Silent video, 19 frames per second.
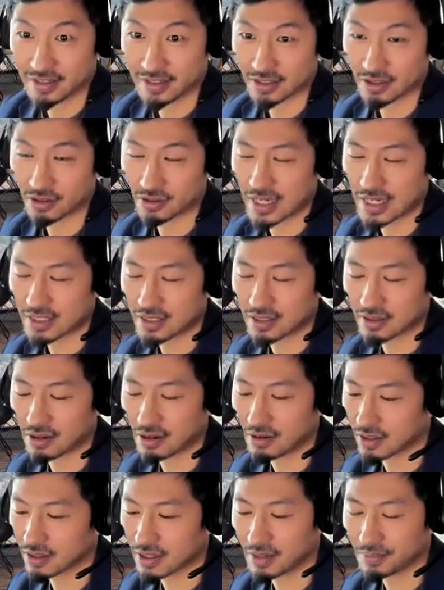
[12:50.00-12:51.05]
So that's a
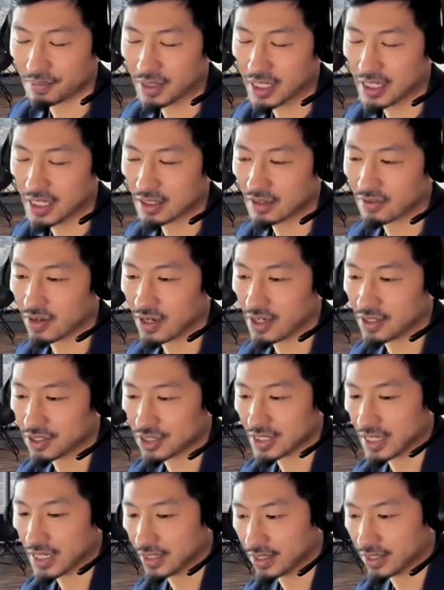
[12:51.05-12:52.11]
completely different
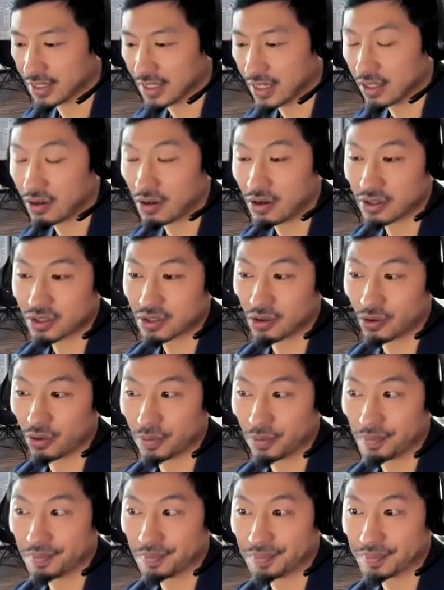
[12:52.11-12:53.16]
understanding. And
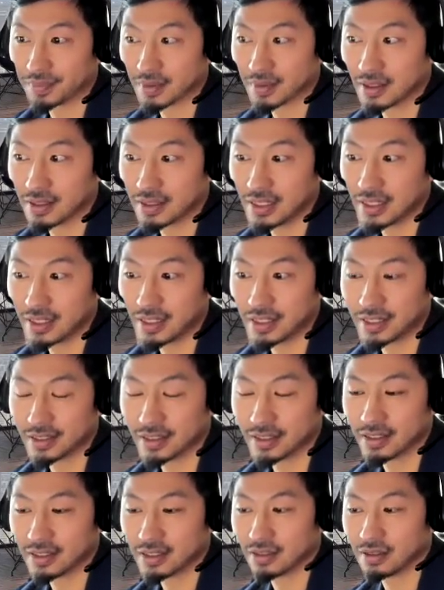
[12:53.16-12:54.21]
also the
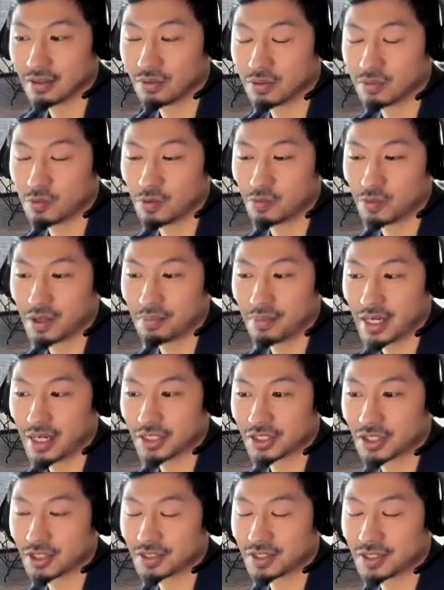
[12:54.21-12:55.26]
when we
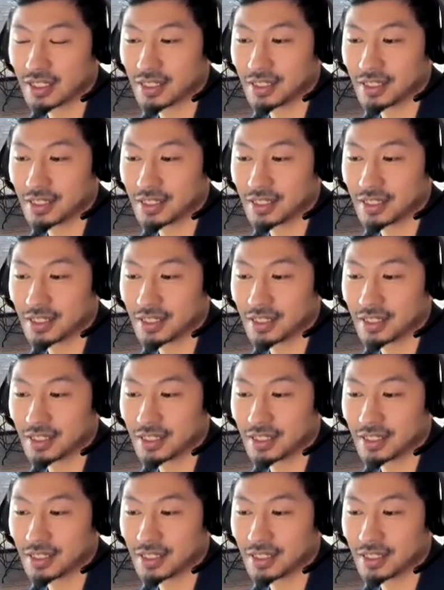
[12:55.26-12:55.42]
measure